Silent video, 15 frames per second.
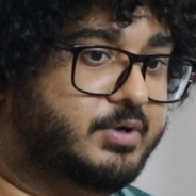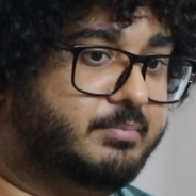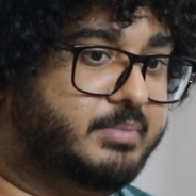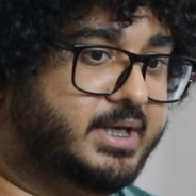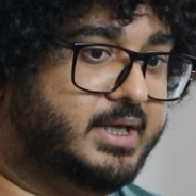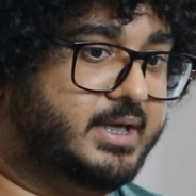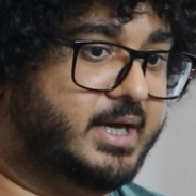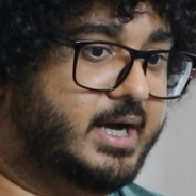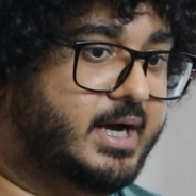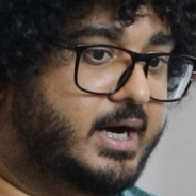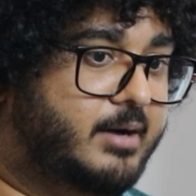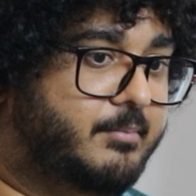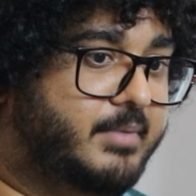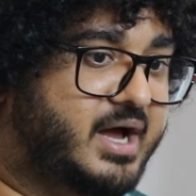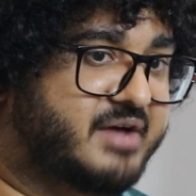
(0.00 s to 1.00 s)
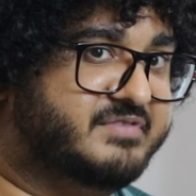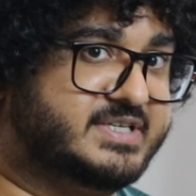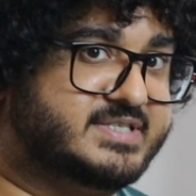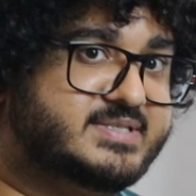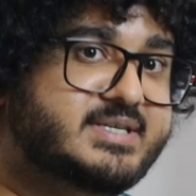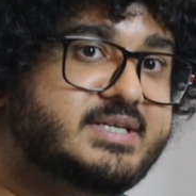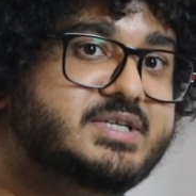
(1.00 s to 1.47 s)
be having
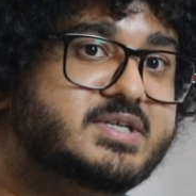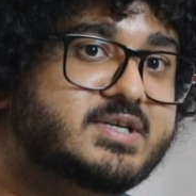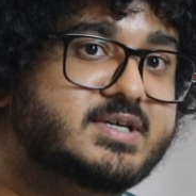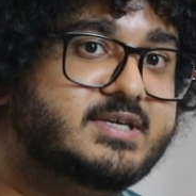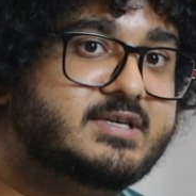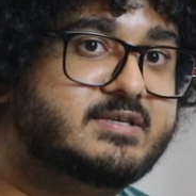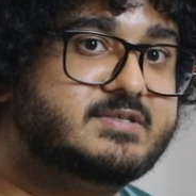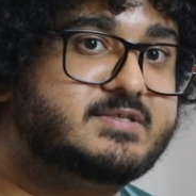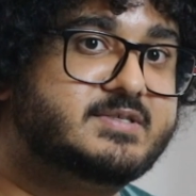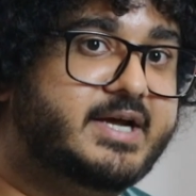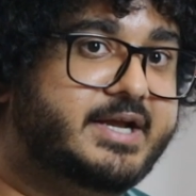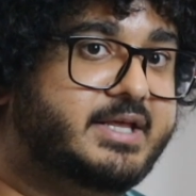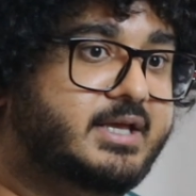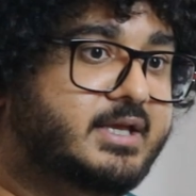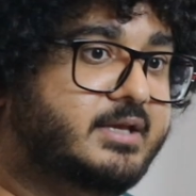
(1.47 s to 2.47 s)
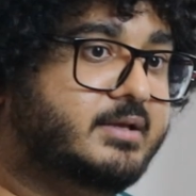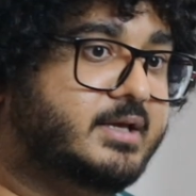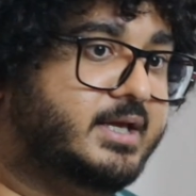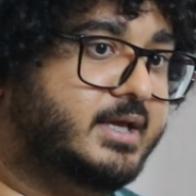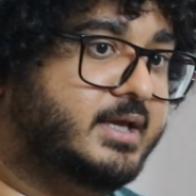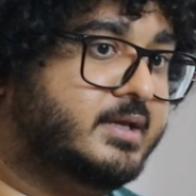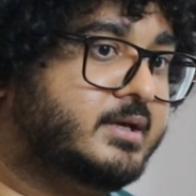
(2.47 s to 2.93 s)
seizures, that
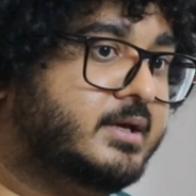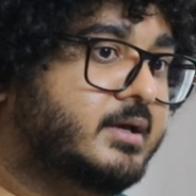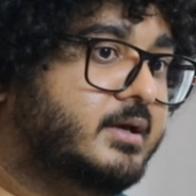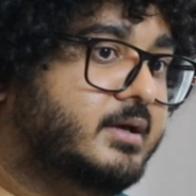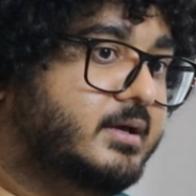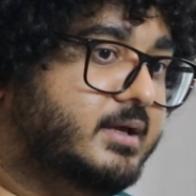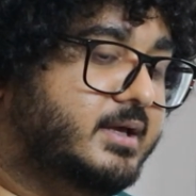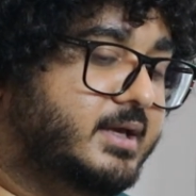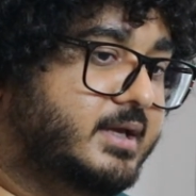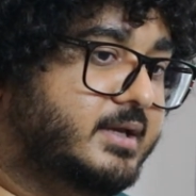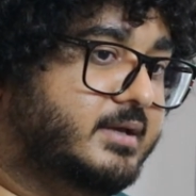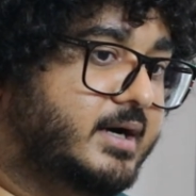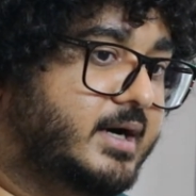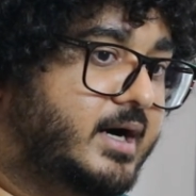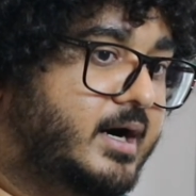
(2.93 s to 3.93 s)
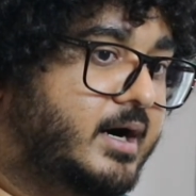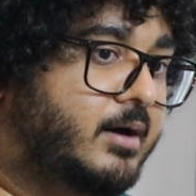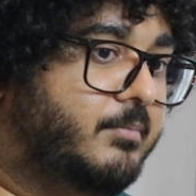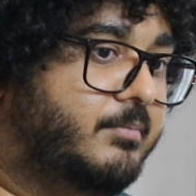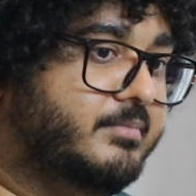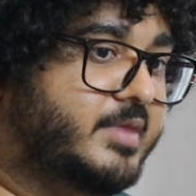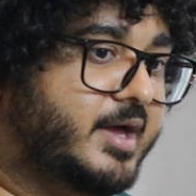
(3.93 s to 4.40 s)

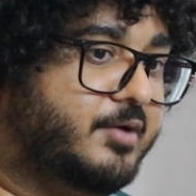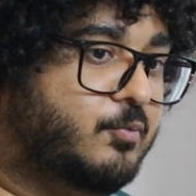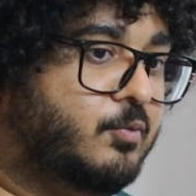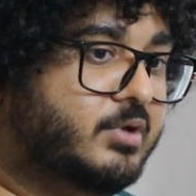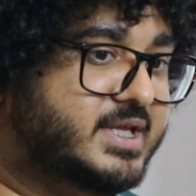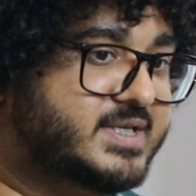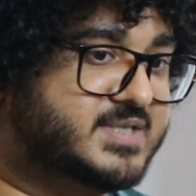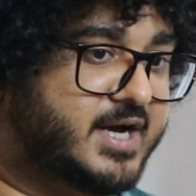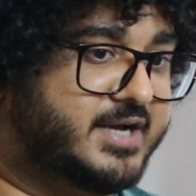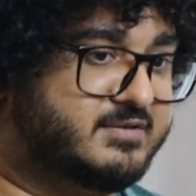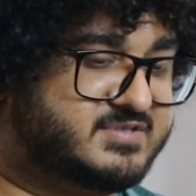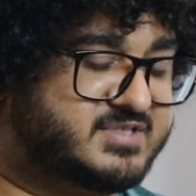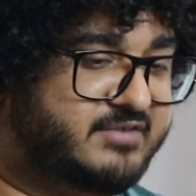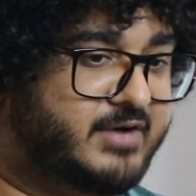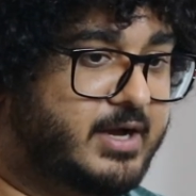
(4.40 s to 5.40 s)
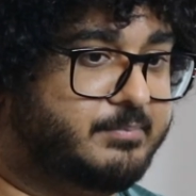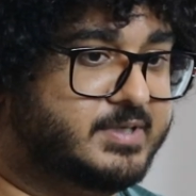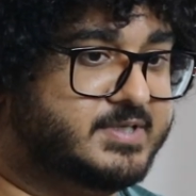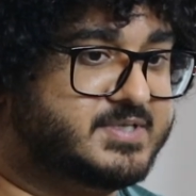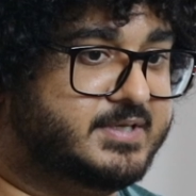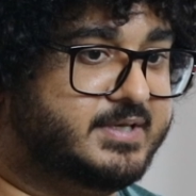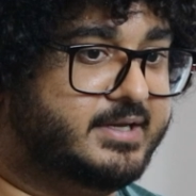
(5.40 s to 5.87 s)
that all this kind of stuff
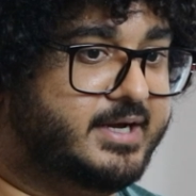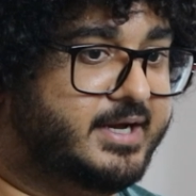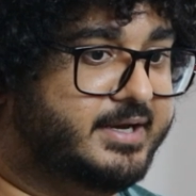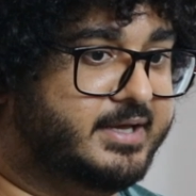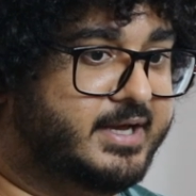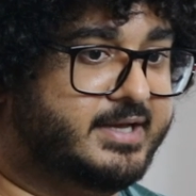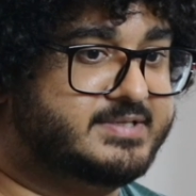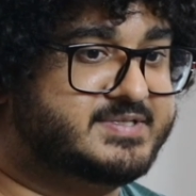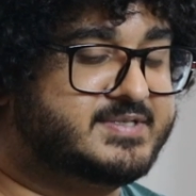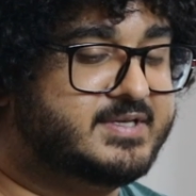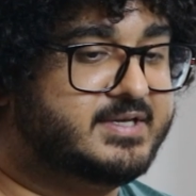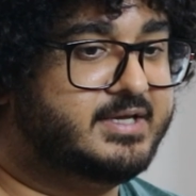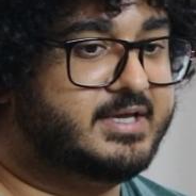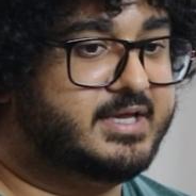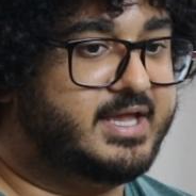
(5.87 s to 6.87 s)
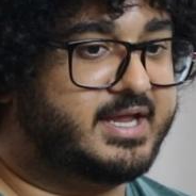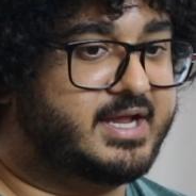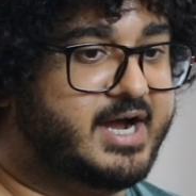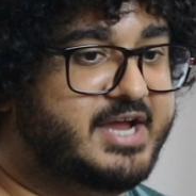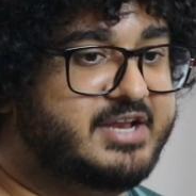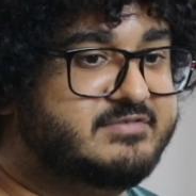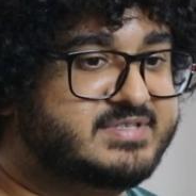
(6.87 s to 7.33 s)
happens, and it
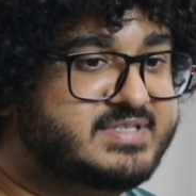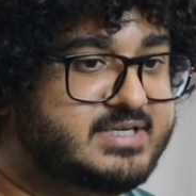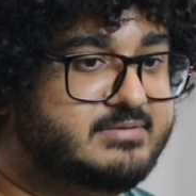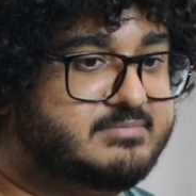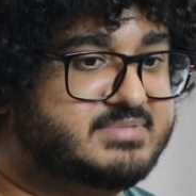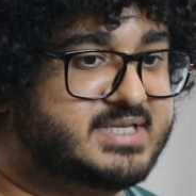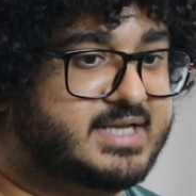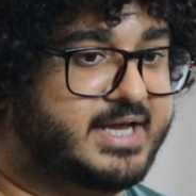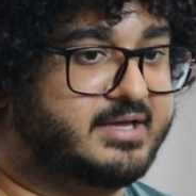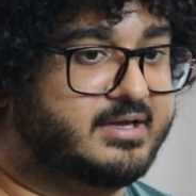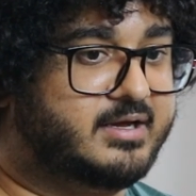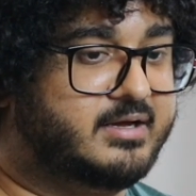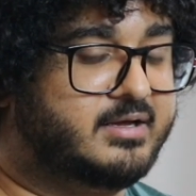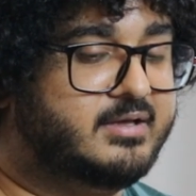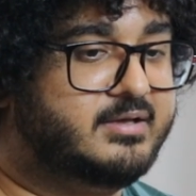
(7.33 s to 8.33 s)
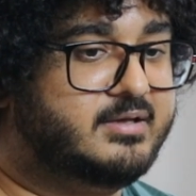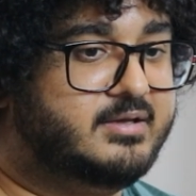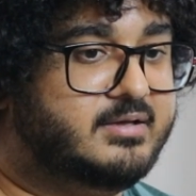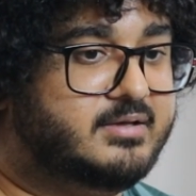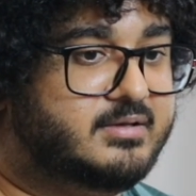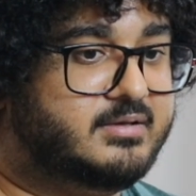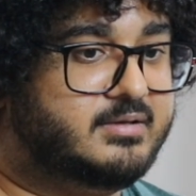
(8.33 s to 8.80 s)
kind of seems like a,
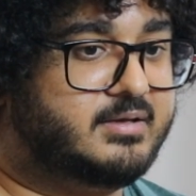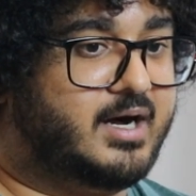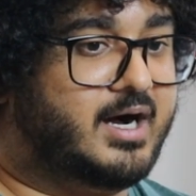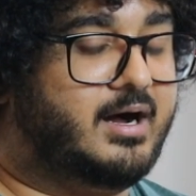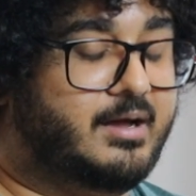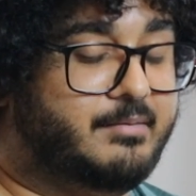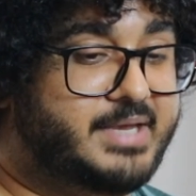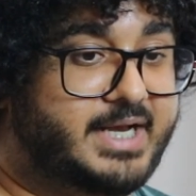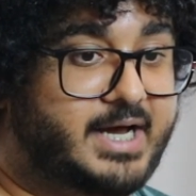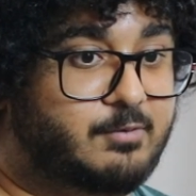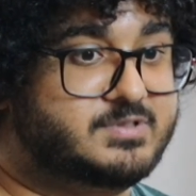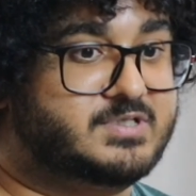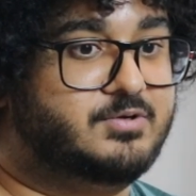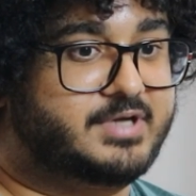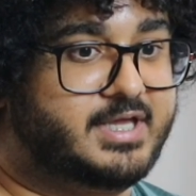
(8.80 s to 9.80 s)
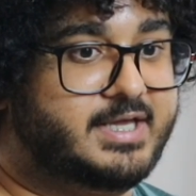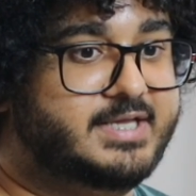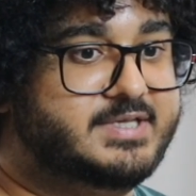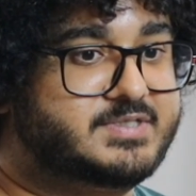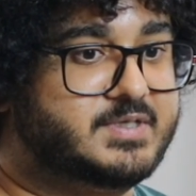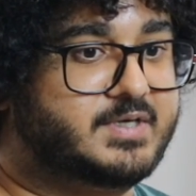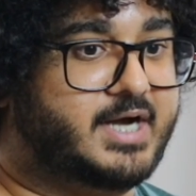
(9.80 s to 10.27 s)
I mean, I was looking
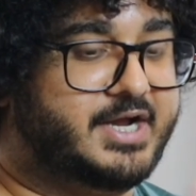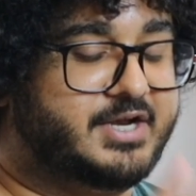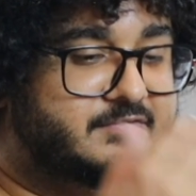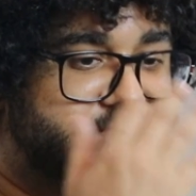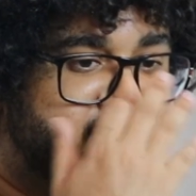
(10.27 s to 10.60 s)
into kind of